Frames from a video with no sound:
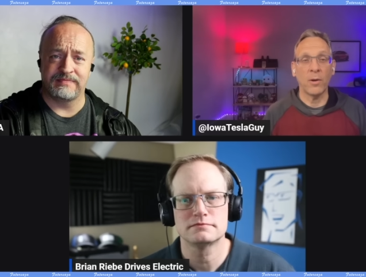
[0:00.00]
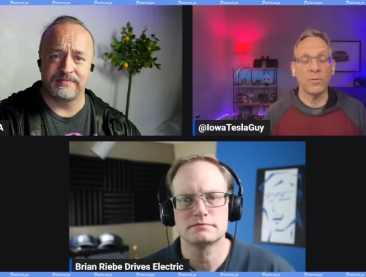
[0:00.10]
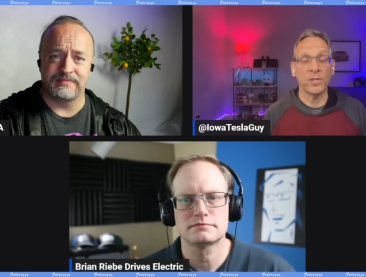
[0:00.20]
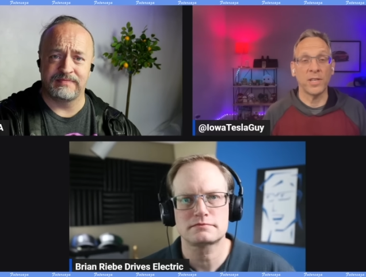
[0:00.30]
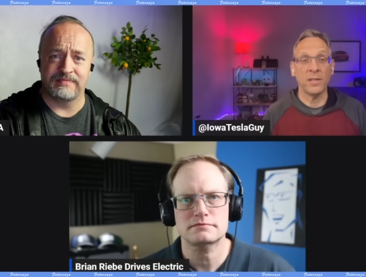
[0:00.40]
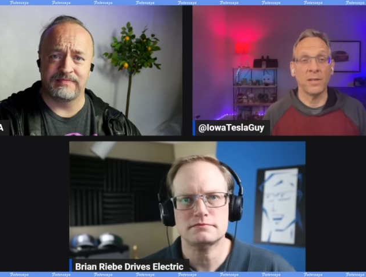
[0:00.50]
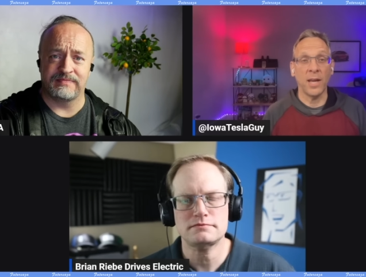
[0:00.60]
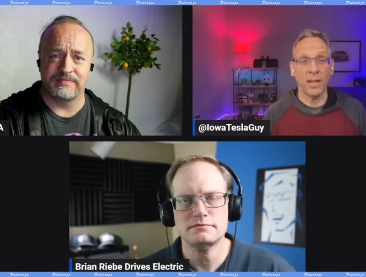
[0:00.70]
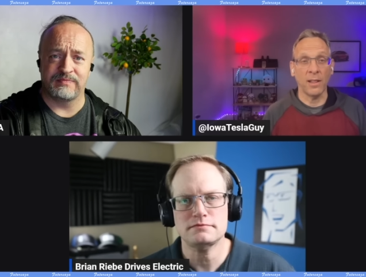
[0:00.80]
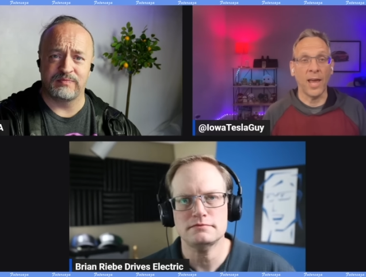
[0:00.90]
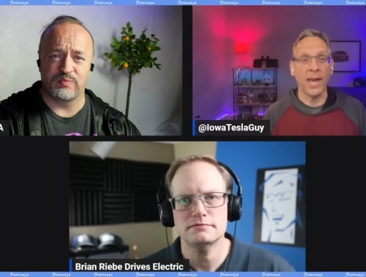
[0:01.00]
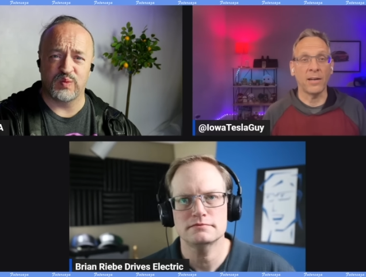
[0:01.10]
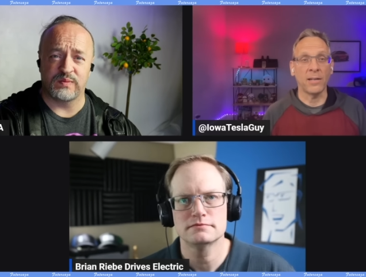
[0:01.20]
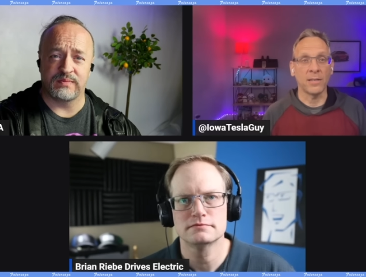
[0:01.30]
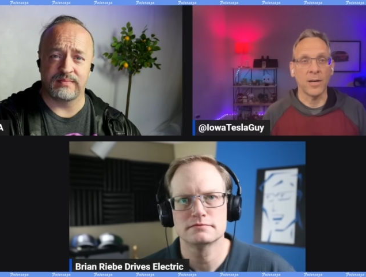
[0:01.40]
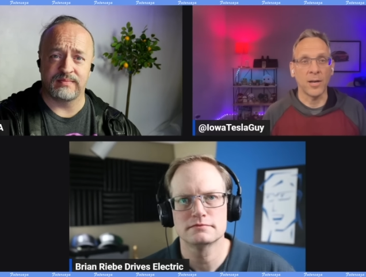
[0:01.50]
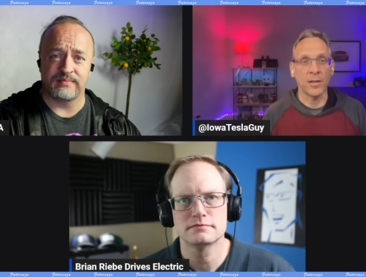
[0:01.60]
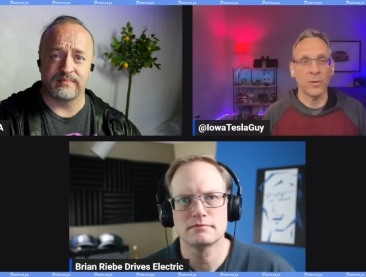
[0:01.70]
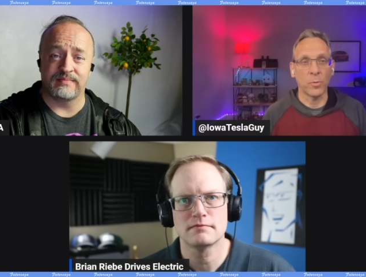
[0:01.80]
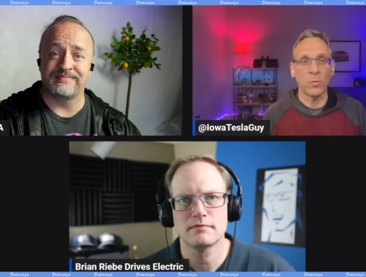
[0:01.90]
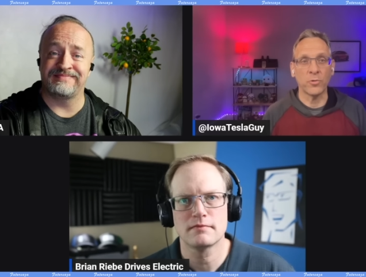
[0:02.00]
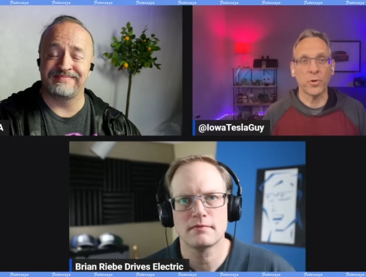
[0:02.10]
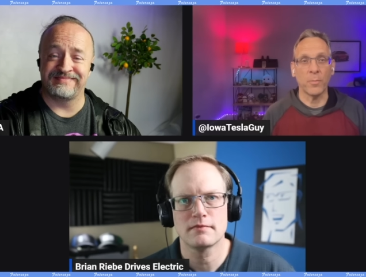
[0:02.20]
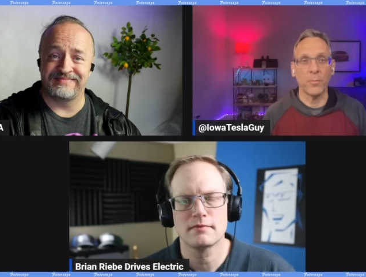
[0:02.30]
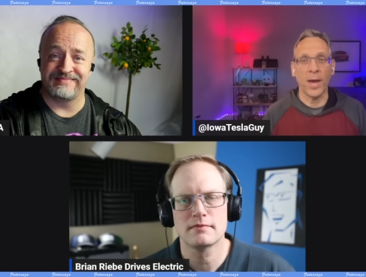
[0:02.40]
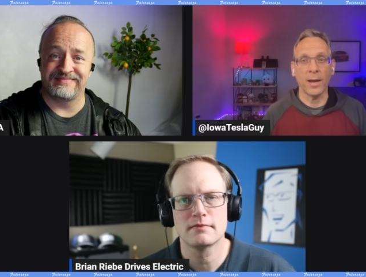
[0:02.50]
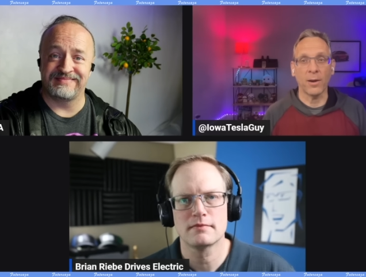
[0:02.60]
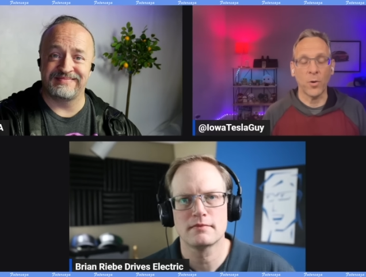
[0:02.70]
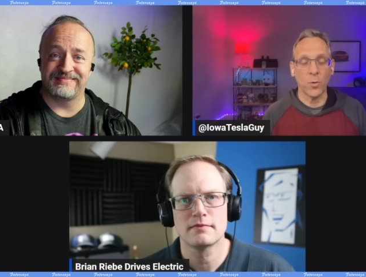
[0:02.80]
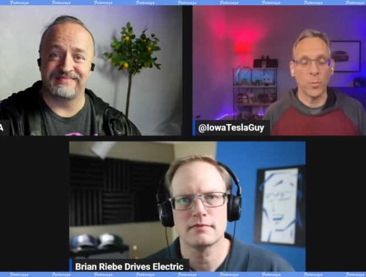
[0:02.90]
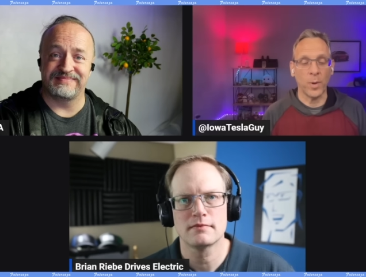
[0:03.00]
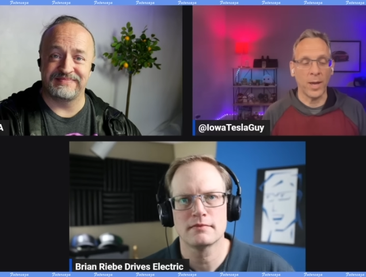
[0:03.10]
Speaker 1: I was in Atlanta on a road trip back home.